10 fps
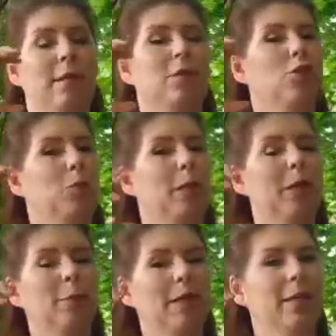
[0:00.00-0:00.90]
is your
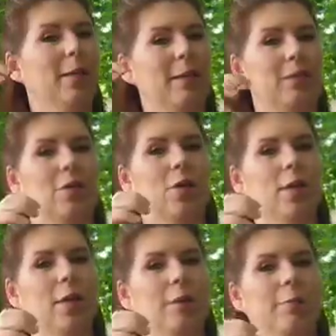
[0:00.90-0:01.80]
pyramid going to be
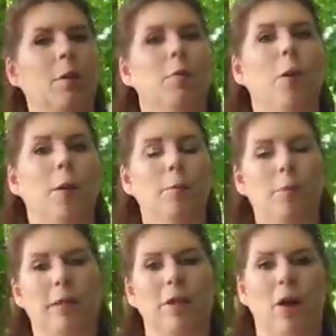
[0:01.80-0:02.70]
sturdy?
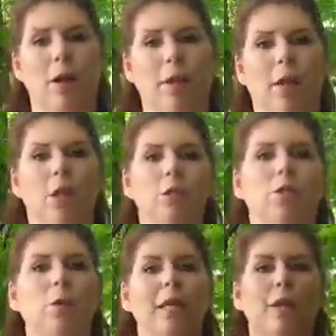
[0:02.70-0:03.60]
Probably not.
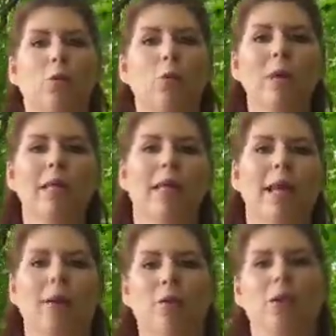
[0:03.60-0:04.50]
So we need a really
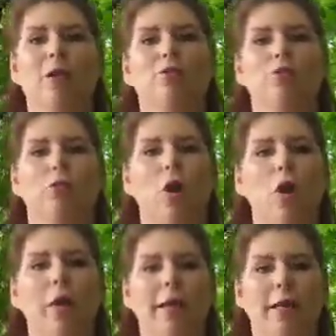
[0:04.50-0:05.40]
healthy,
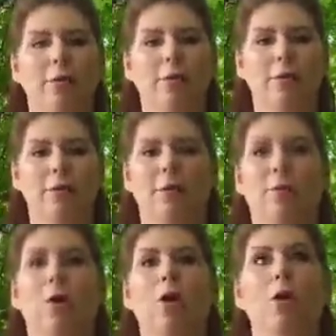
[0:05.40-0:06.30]
strong
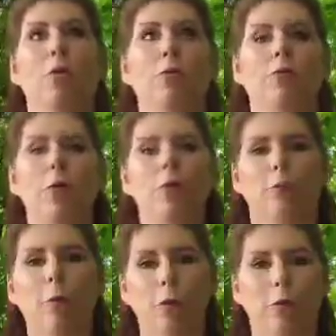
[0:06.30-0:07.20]
ecosystem full of
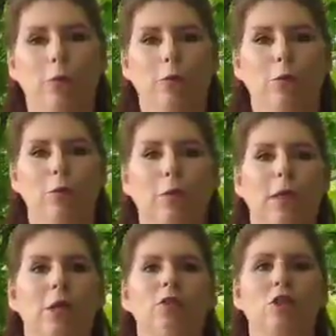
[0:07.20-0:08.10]
producers,
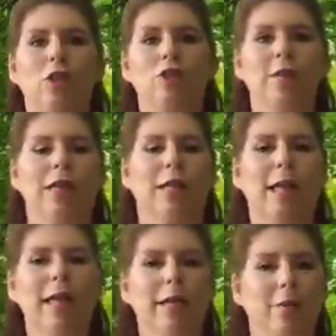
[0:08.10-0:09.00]
changing that
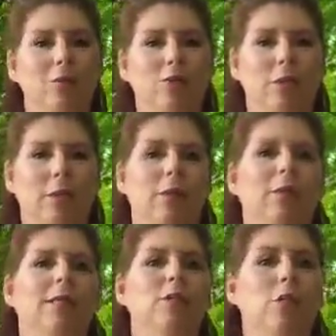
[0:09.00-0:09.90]
light energy
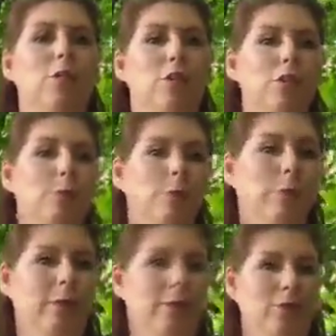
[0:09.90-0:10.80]
into
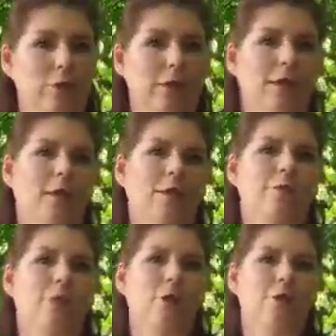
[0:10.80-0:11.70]
consumable energy
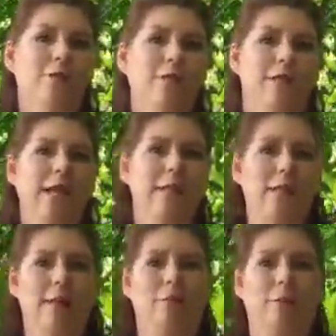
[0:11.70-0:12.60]
for our second
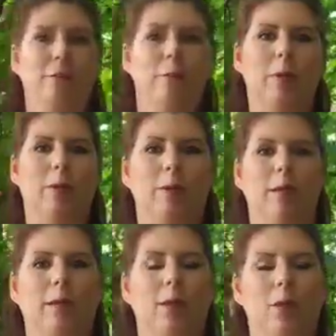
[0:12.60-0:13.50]
level on the
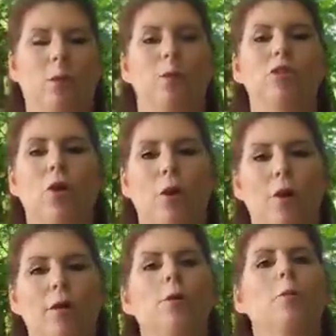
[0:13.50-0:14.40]
pyramid, which
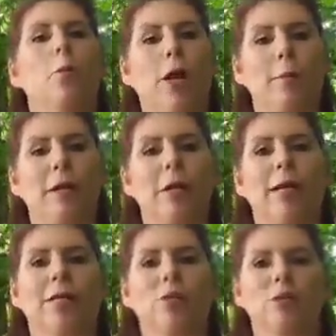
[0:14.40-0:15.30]
are primary
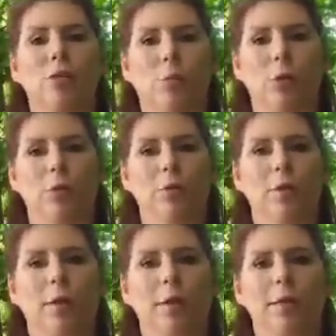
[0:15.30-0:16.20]
consumers.
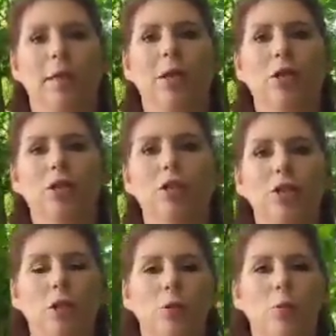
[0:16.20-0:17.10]
Now, to
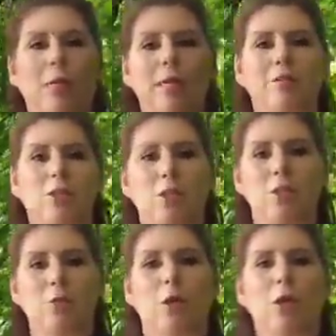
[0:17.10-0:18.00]
consume means to